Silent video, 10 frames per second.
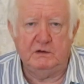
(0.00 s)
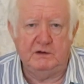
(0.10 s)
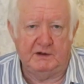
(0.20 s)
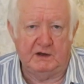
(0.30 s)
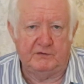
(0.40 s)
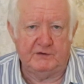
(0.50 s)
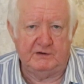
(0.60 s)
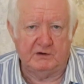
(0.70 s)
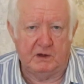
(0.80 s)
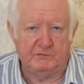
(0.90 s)
you get it 3
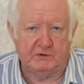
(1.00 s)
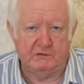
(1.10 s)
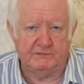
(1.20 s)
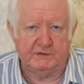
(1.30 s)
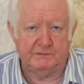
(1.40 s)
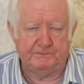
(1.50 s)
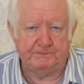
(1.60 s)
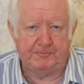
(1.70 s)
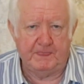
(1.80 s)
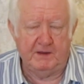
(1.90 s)
times over.
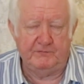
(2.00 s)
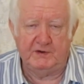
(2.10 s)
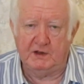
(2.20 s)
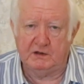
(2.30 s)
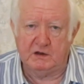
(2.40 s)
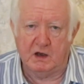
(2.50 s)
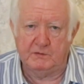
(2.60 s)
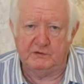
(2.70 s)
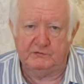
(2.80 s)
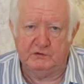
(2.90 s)
If you get
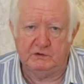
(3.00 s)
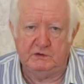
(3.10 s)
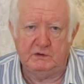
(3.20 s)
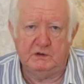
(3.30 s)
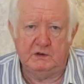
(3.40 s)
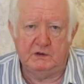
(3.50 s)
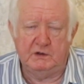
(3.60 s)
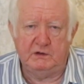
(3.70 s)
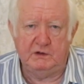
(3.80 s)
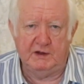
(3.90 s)
karma that's good,
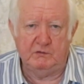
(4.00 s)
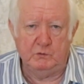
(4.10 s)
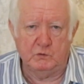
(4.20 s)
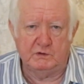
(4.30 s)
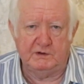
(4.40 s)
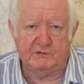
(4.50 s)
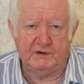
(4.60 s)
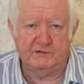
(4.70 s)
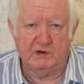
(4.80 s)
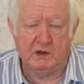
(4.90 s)
you get rewarded
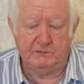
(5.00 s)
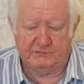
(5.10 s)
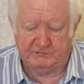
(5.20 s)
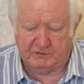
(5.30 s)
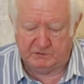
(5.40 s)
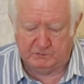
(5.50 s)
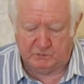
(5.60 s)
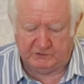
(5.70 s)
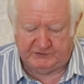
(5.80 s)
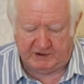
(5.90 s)
3 times. So
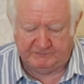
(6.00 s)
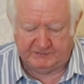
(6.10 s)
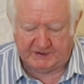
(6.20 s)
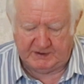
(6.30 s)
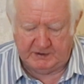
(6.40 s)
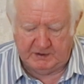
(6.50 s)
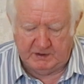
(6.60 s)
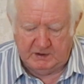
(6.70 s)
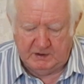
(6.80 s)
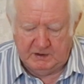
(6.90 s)
watch out for that.
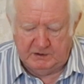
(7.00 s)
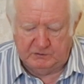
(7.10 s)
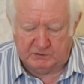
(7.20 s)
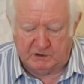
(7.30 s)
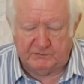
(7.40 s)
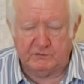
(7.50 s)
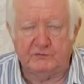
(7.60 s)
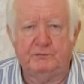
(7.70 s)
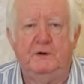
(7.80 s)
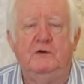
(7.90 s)
You're going through a
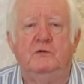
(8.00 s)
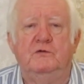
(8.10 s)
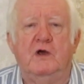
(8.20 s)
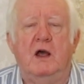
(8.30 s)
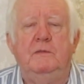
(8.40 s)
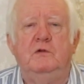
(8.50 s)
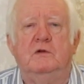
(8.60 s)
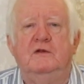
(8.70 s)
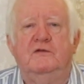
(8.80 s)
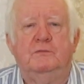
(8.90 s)
spiritual time.
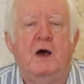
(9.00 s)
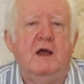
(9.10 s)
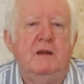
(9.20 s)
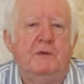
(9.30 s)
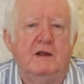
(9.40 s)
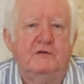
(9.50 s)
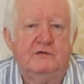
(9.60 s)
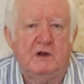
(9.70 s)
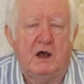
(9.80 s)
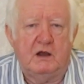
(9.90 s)
You're inspired by the
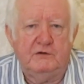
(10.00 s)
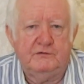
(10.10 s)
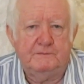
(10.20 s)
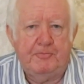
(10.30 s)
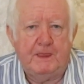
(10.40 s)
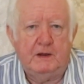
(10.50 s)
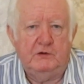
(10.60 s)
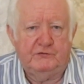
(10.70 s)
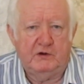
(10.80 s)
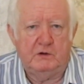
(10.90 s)
stars.
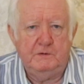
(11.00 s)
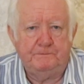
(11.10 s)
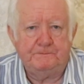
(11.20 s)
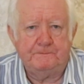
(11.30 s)
So